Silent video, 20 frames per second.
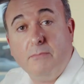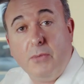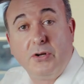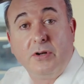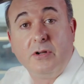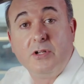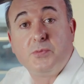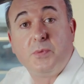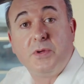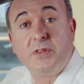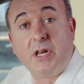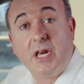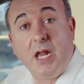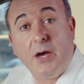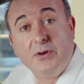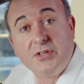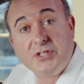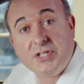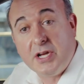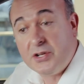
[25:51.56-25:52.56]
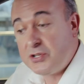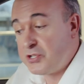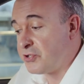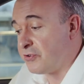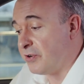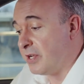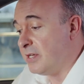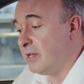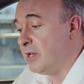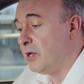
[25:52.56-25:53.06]
Models with a lower
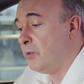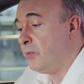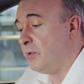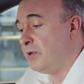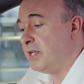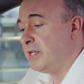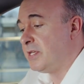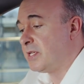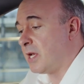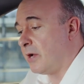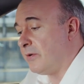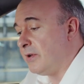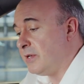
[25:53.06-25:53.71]
touchscreen will need to go